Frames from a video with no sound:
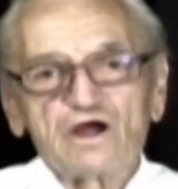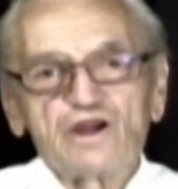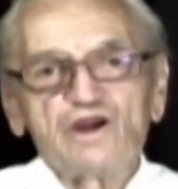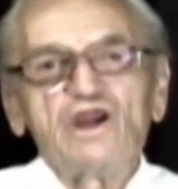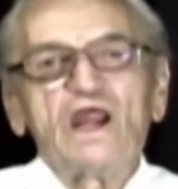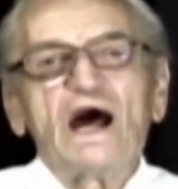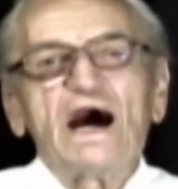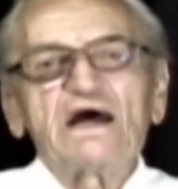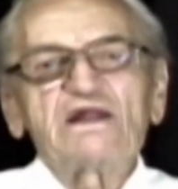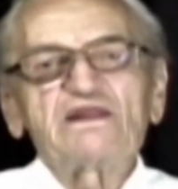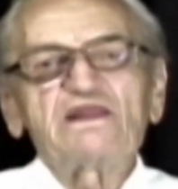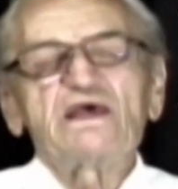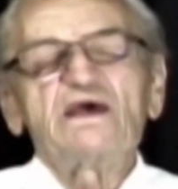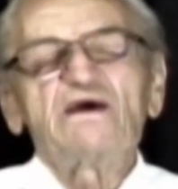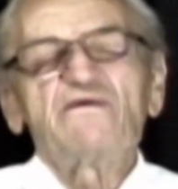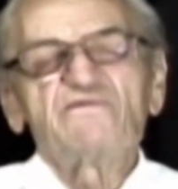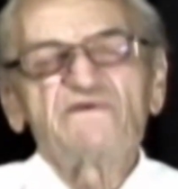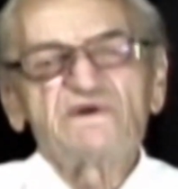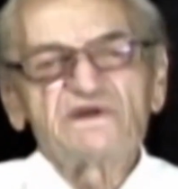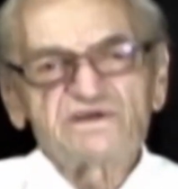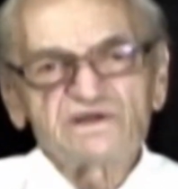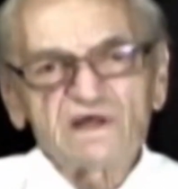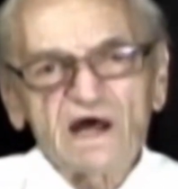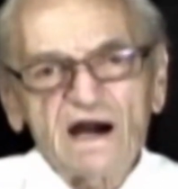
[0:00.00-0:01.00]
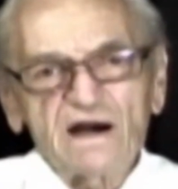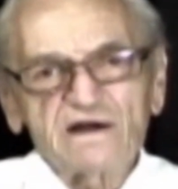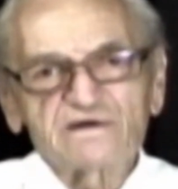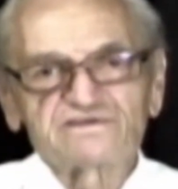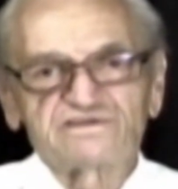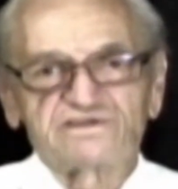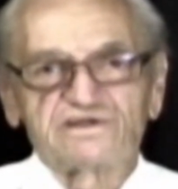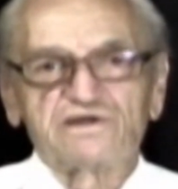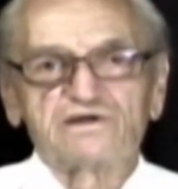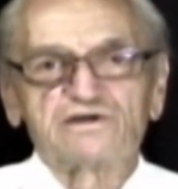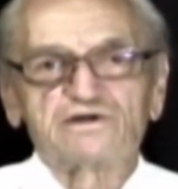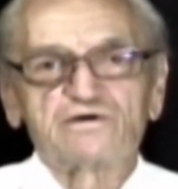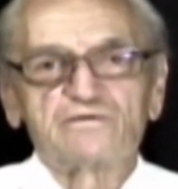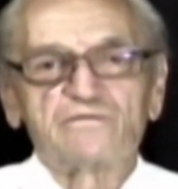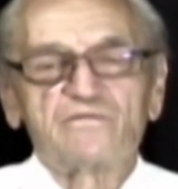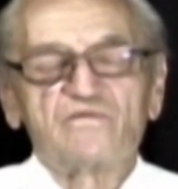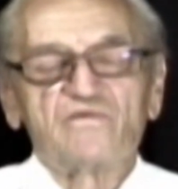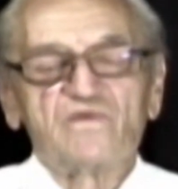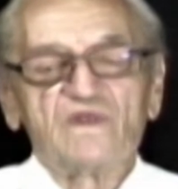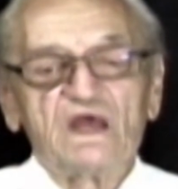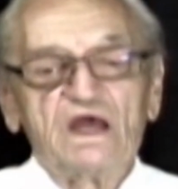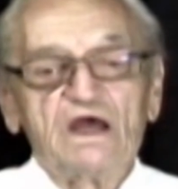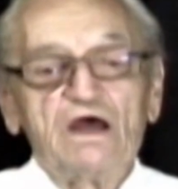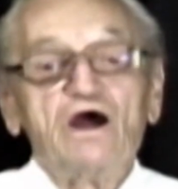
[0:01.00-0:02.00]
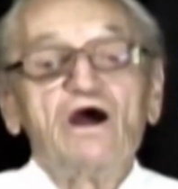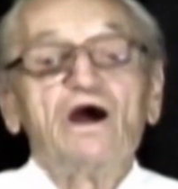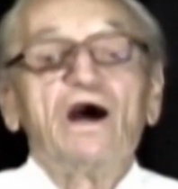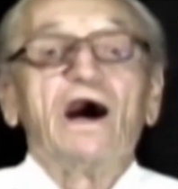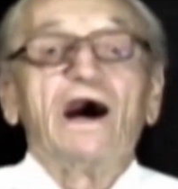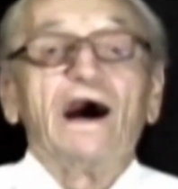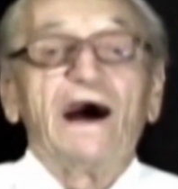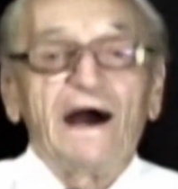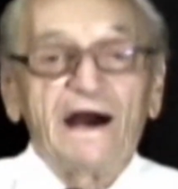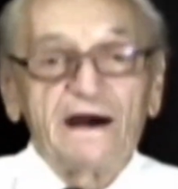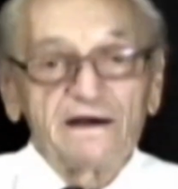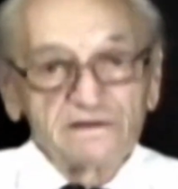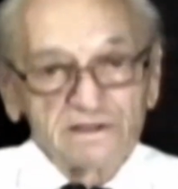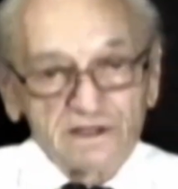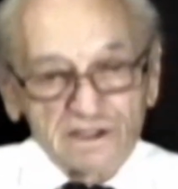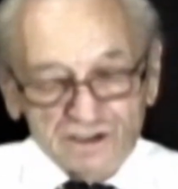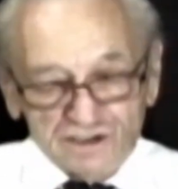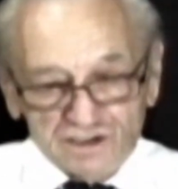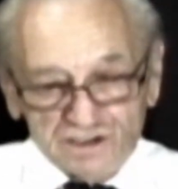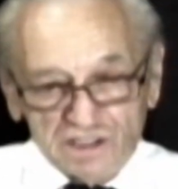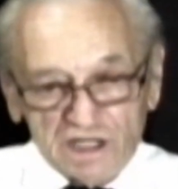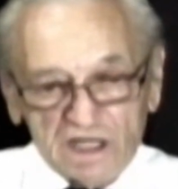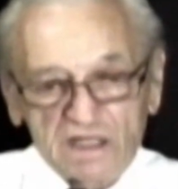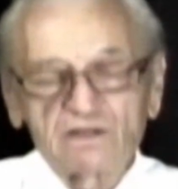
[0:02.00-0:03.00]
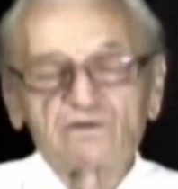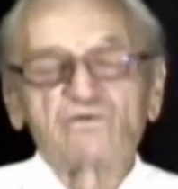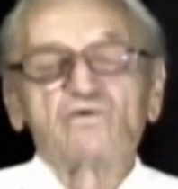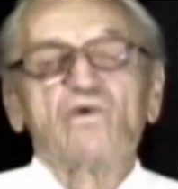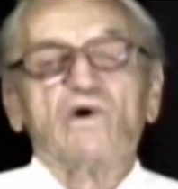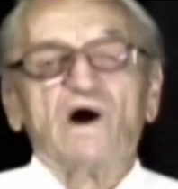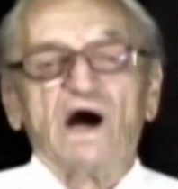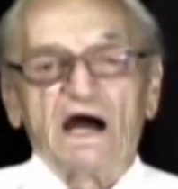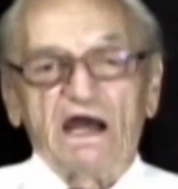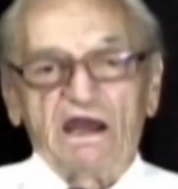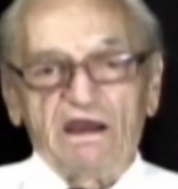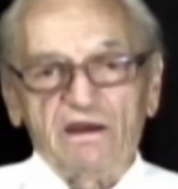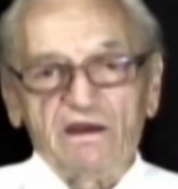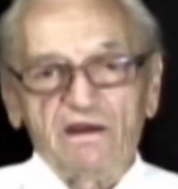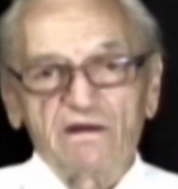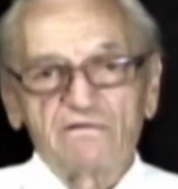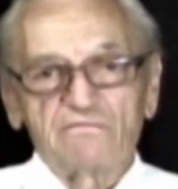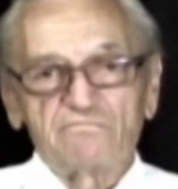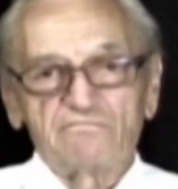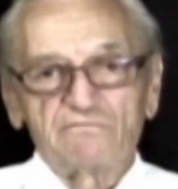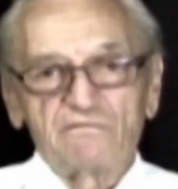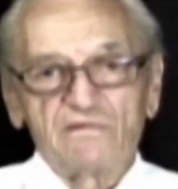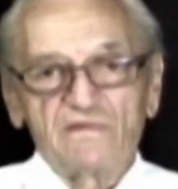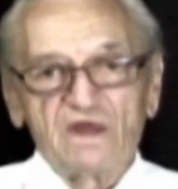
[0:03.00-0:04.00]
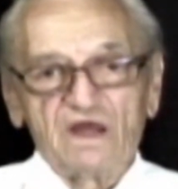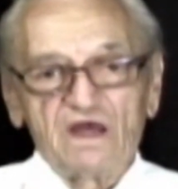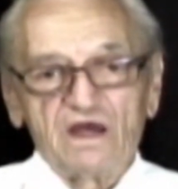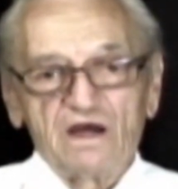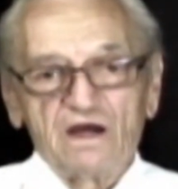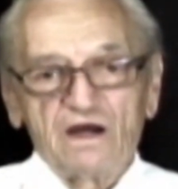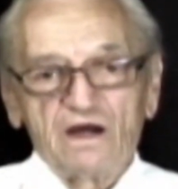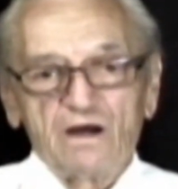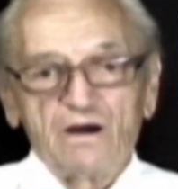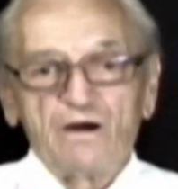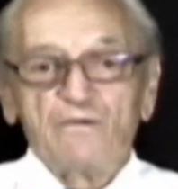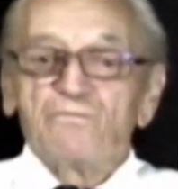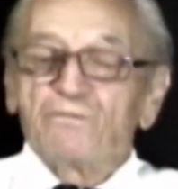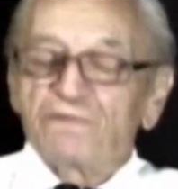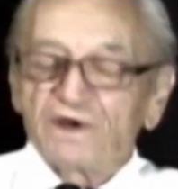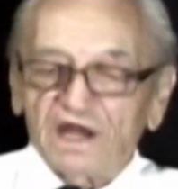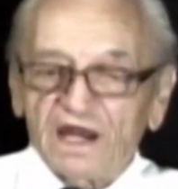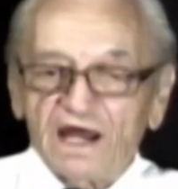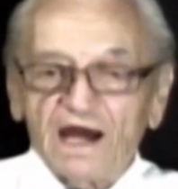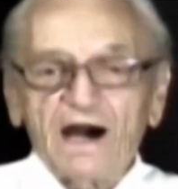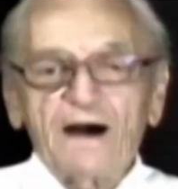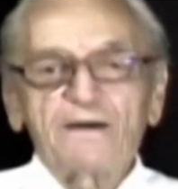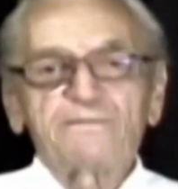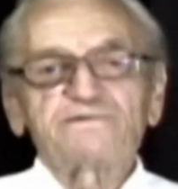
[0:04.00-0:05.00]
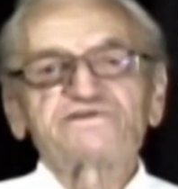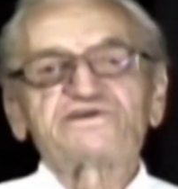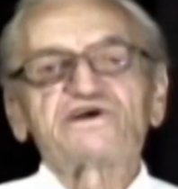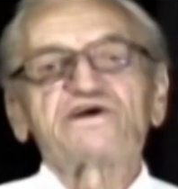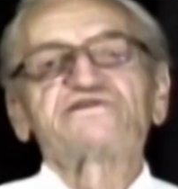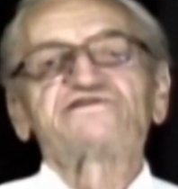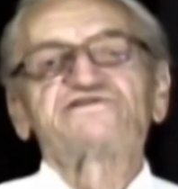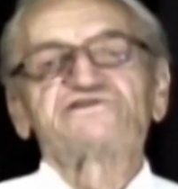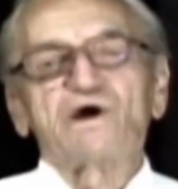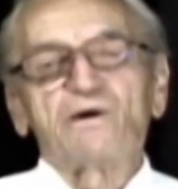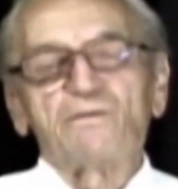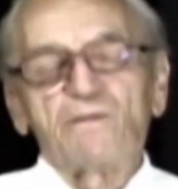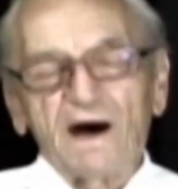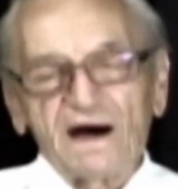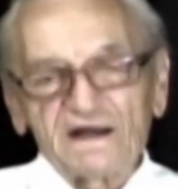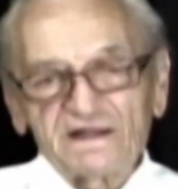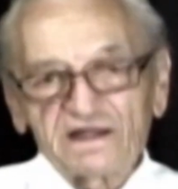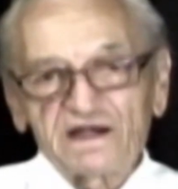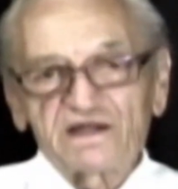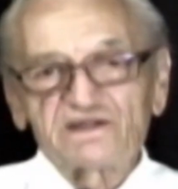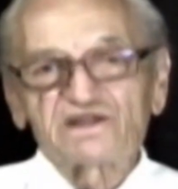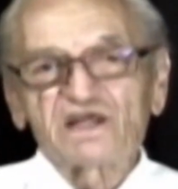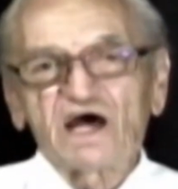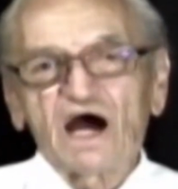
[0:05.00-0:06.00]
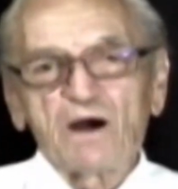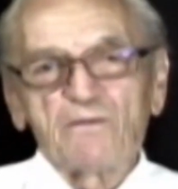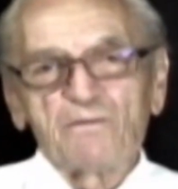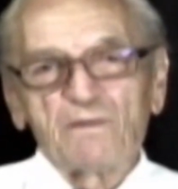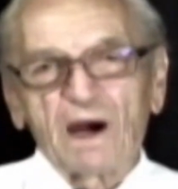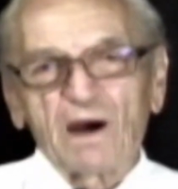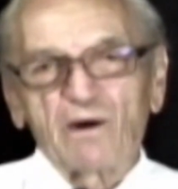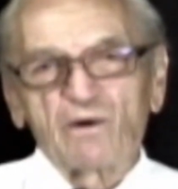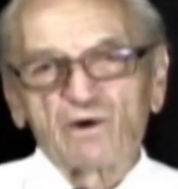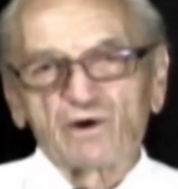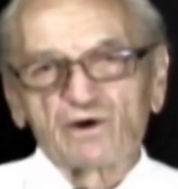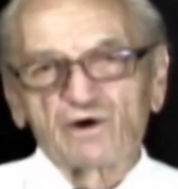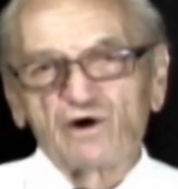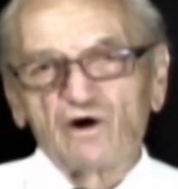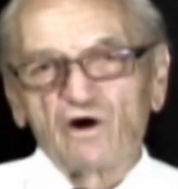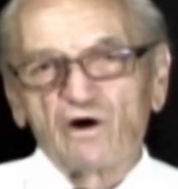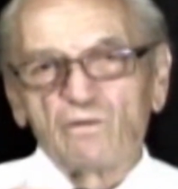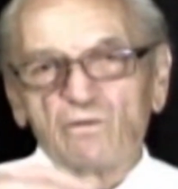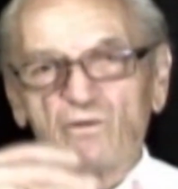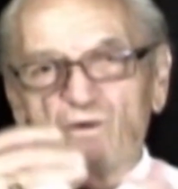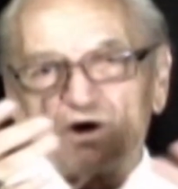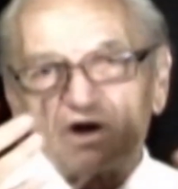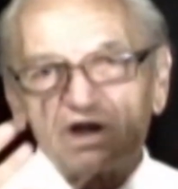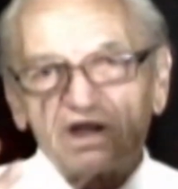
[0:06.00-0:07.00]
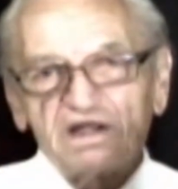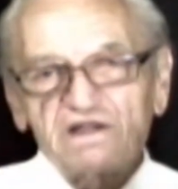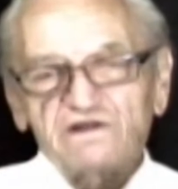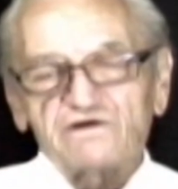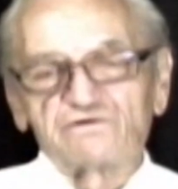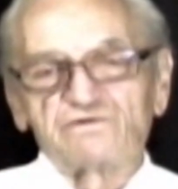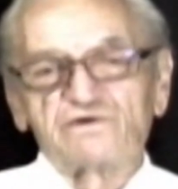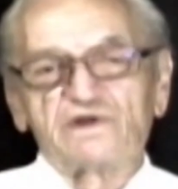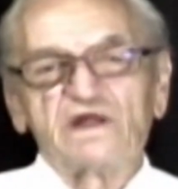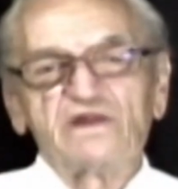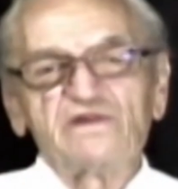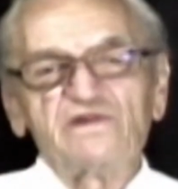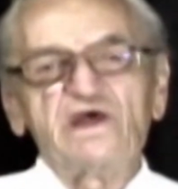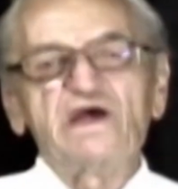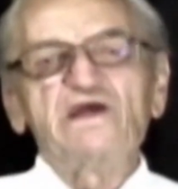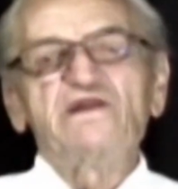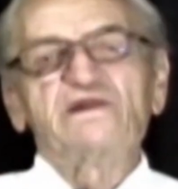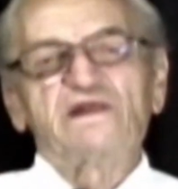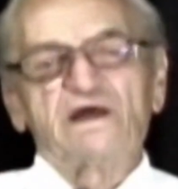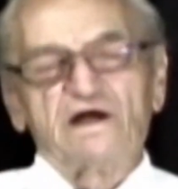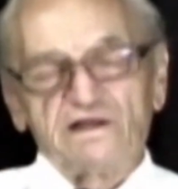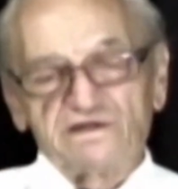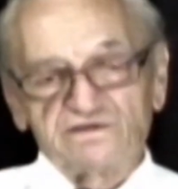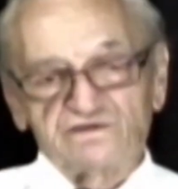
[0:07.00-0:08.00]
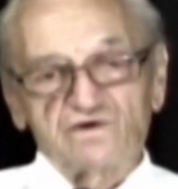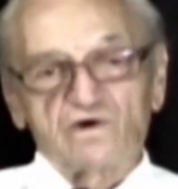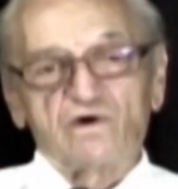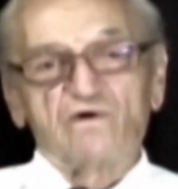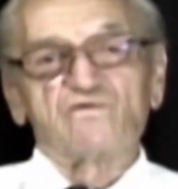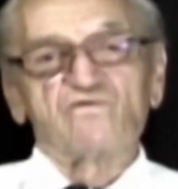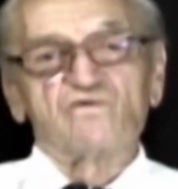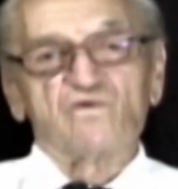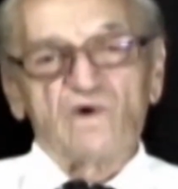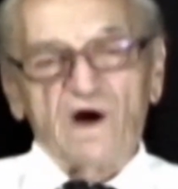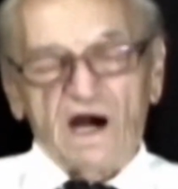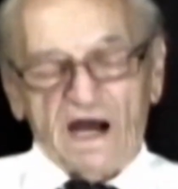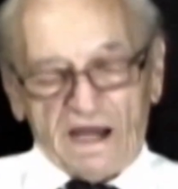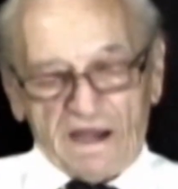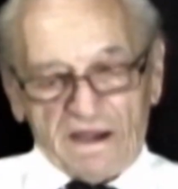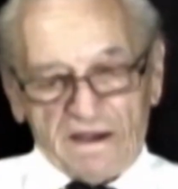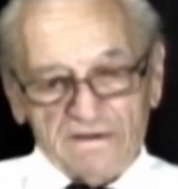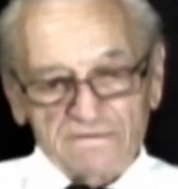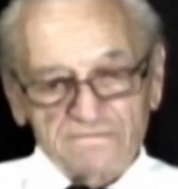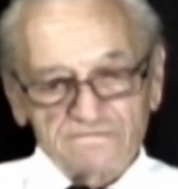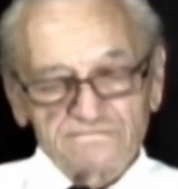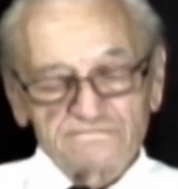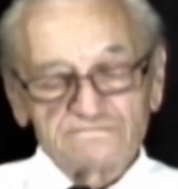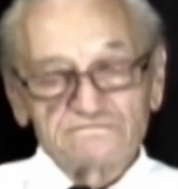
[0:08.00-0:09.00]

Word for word: Not even toxic. I understand why. Perhaps at some other time I will go more into the details of why.